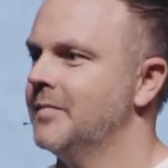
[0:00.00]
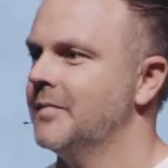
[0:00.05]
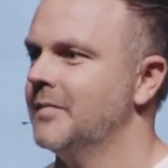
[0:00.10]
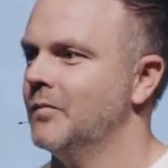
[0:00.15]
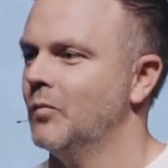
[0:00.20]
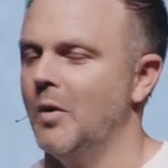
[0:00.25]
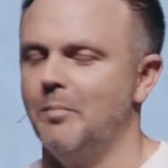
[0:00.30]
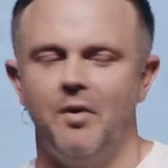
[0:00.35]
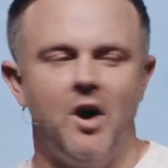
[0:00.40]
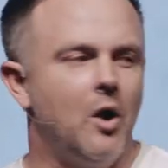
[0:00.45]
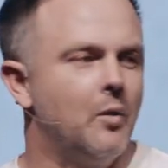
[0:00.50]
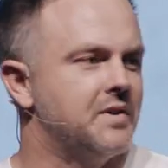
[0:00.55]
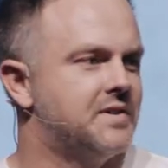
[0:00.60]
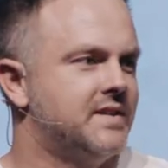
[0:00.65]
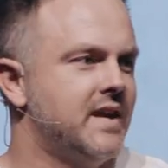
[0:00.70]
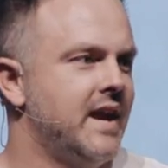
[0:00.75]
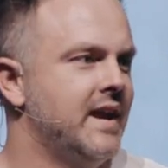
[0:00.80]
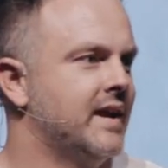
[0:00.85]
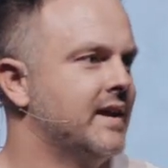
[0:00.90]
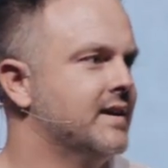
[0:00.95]
What Paul was
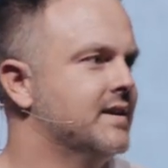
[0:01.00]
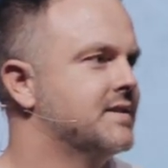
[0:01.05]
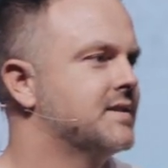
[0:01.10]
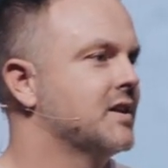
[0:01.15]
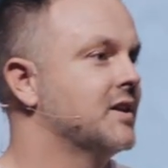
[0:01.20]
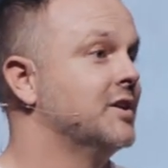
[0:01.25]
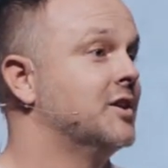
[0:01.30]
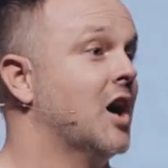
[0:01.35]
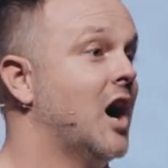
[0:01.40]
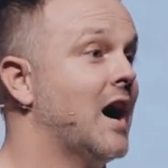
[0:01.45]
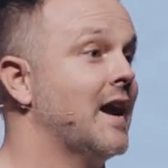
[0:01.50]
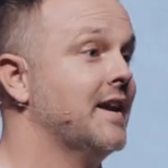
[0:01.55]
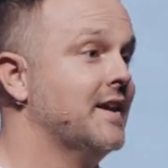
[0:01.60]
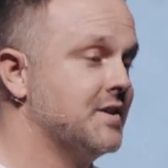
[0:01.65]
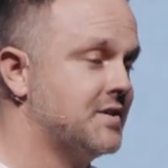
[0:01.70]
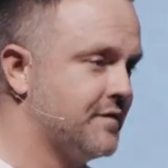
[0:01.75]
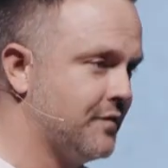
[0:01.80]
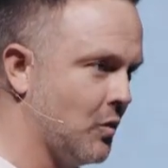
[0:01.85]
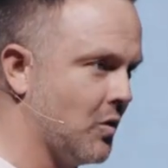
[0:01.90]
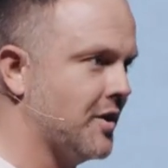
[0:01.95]
saying is God
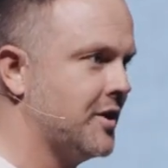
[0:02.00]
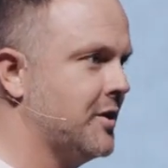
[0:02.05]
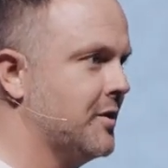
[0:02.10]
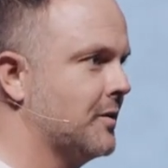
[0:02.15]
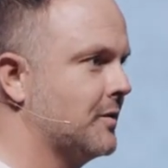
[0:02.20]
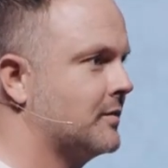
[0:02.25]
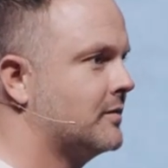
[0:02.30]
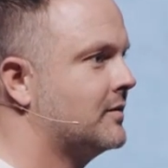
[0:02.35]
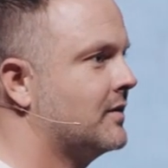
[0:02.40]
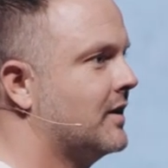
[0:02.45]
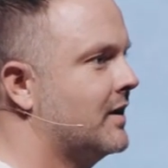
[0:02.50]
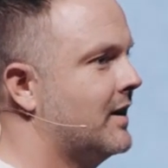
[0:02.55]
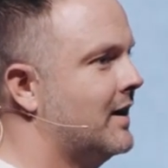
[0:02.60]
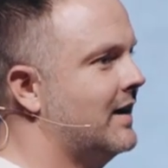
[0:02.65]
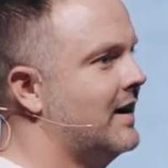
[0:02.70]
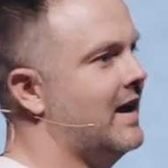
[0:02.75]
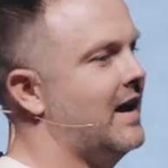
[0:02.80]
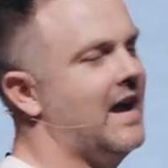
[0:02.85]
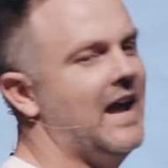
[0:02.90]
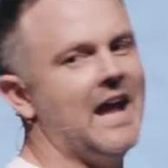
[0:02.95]
is for you,
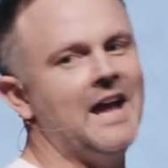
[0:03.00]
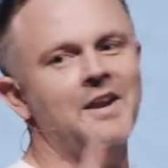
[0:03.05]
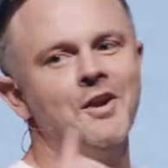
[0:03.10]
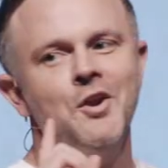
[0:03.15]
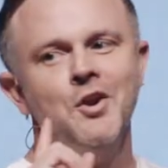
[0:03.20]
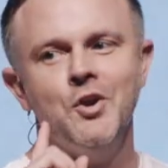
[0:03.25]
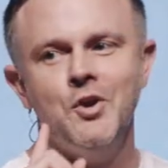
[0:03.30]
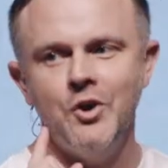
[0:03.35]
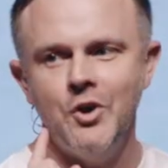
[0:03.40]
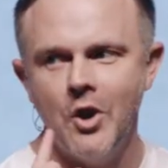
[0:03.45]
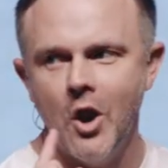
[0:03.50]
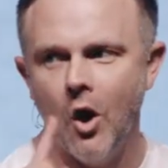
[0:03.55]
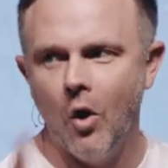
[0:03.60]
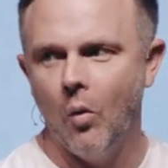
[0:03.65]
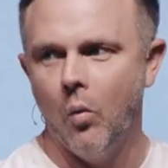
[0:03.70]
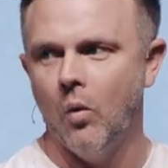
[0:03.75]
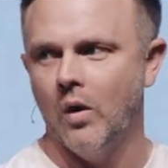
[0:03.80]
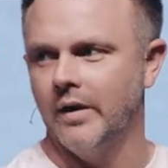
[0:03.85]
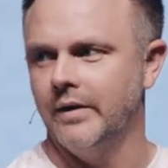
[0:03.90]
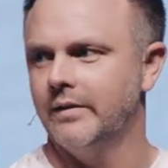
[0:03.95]
and no
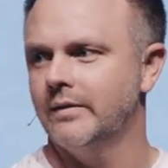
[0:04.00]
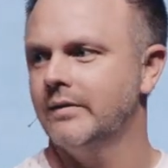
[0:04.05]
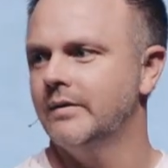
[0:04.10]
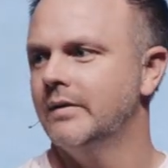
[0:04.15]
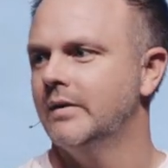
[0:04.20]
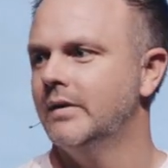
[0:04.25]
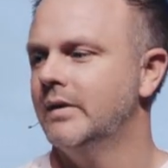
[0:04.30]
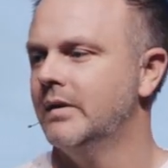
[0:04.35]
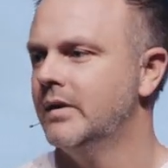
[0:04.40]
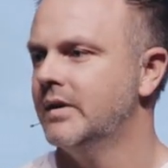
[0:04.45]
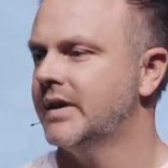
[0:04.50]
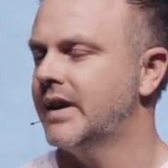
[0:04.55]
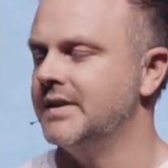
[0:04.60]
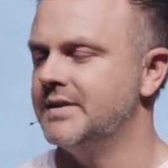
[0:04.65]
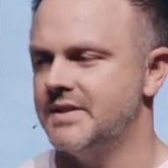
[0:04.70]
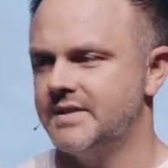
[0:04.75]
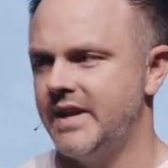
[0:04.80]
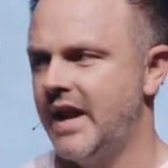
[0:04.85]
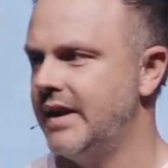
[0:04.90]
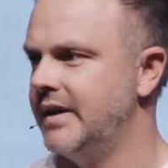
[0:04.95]
one can
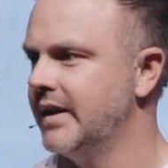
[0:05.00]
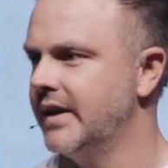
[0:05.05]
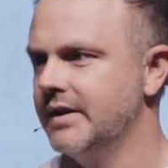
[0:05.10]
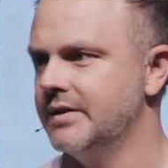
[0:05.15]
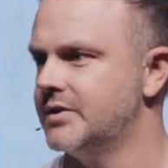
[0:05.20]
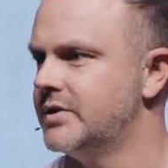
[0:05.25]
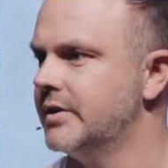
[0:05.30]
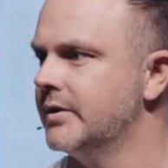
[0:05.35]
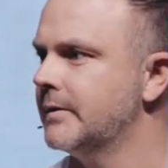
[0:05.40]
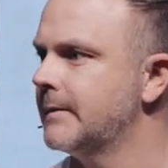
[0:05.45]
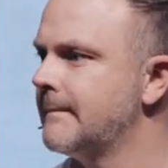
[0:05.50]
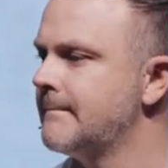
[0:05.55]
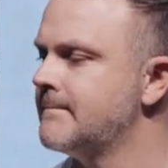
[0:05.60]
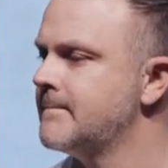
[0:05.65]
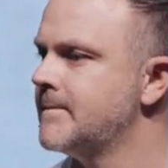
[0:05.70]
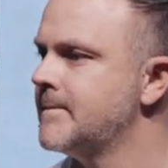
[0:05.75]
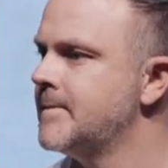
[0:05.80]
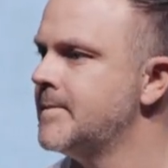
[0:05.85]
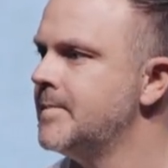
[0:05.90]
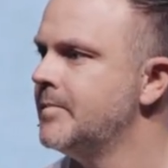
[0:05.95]
stand against you.
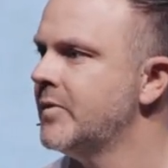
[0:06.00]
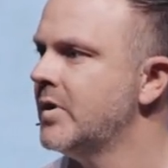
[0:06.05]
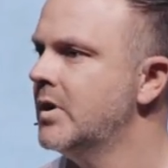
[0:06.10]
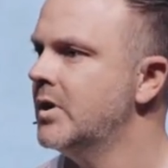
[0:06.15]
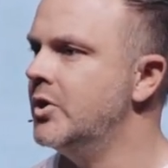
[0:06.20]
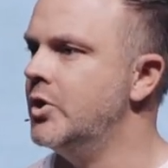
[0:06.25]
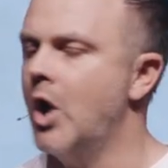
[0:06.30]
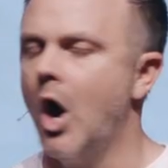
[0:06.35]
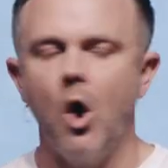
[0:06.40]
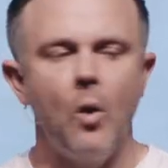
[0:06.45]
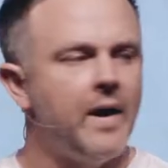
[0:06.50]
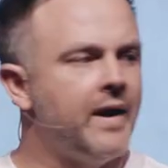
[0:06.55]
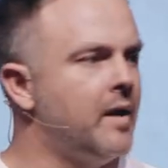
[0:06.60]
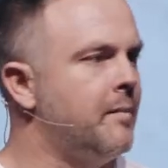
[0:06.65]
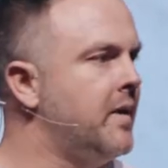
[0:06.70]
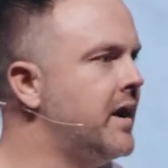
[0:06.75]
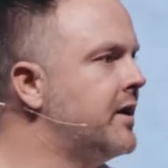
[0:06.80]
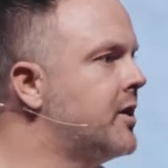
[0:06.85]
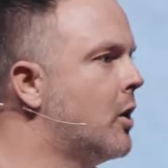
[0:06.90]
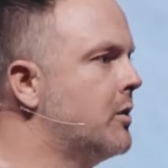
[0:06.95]
No
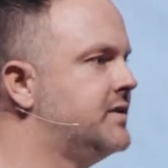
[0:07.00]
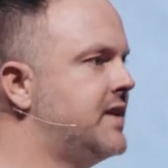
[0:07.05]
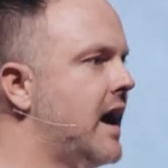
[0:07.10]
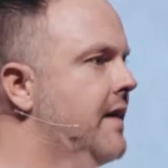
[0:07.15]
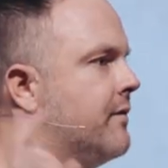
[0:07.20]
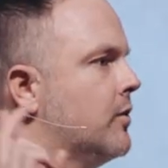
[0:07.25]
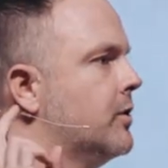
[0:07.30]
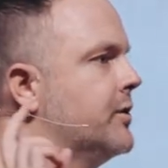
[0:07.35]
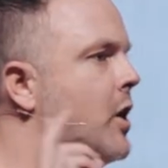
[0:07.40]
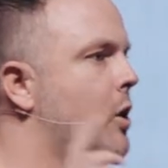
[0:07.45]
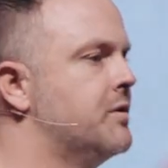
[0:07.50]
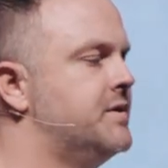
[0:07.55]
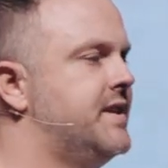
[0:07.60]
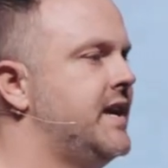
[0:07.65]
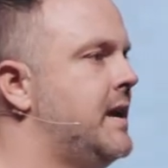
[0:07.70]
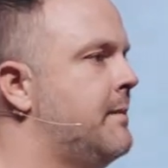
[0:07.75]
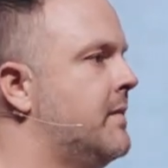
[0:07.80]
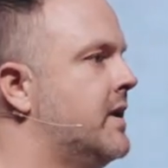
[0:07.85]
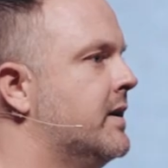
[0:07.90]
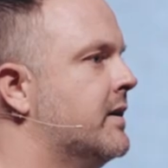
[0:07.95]
enemy, no devil, no
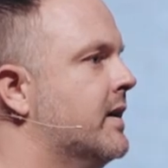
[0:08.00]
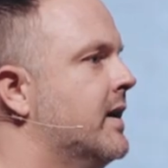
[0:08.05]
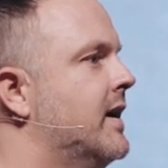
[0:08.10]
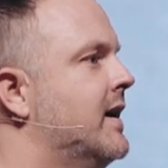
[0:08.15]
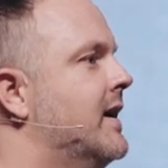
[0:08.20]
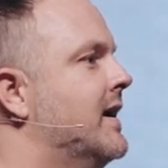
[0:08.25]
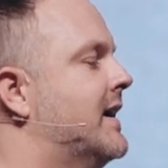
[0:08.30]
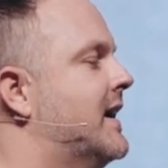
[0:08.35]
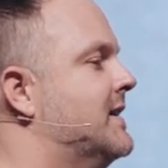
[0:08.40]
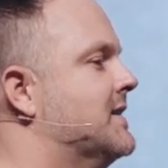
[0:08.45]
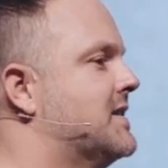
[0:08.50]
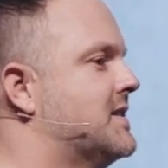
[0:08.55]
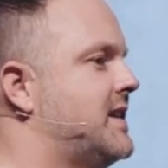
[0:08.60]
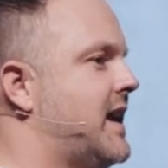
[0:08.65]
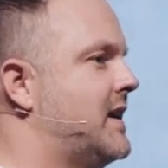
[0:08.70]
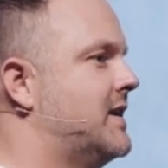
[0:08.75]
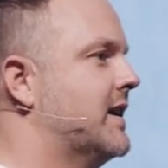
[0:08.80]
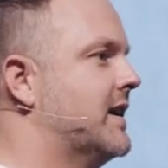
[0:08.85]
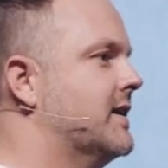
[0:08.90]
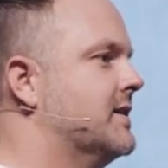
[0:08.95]
demon can
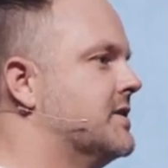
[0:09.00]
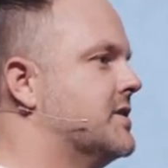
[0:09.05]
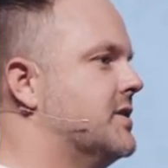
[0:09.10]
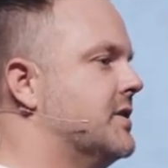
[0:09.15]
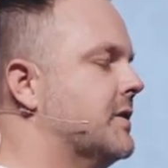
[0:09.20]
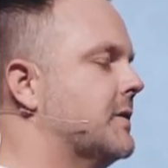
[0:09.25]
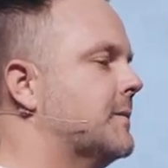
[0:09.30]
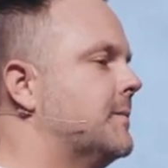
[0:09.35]
stand against you